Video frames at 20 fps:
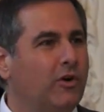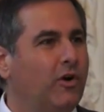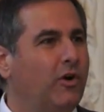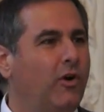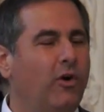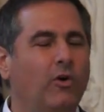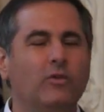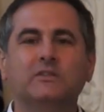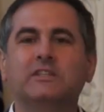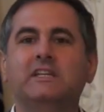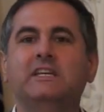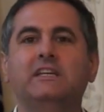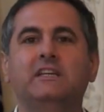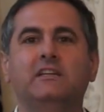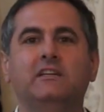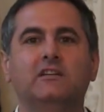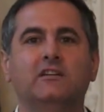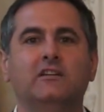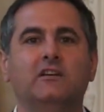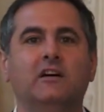
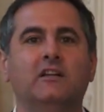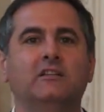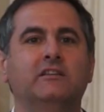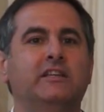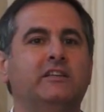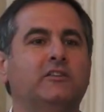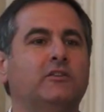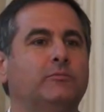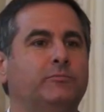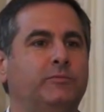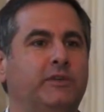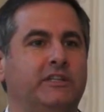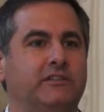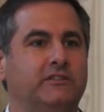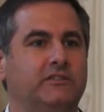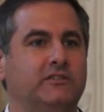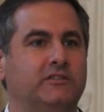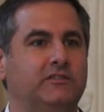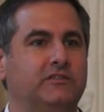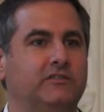Only a little bit.